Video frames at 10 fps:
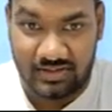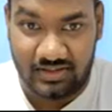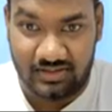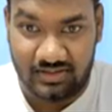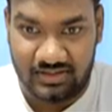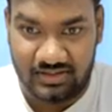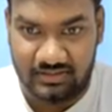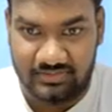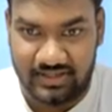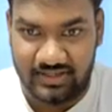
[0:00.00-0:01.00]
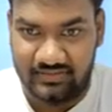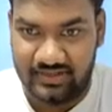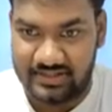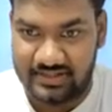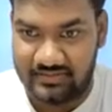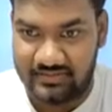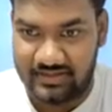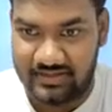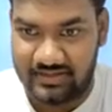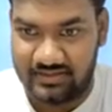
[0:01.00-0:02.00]
the previous one
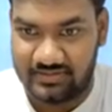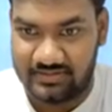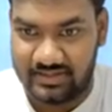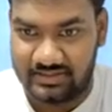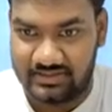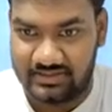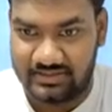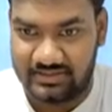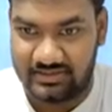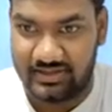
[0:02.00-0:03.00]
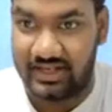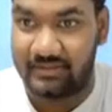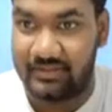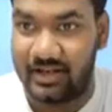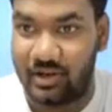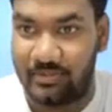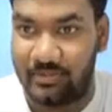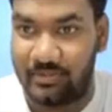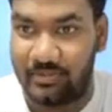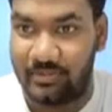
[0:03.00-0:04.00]
was better. No, I'll copy
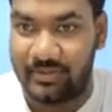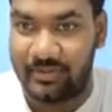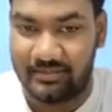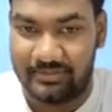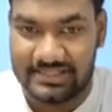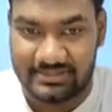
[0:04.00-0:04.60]
and paste this one.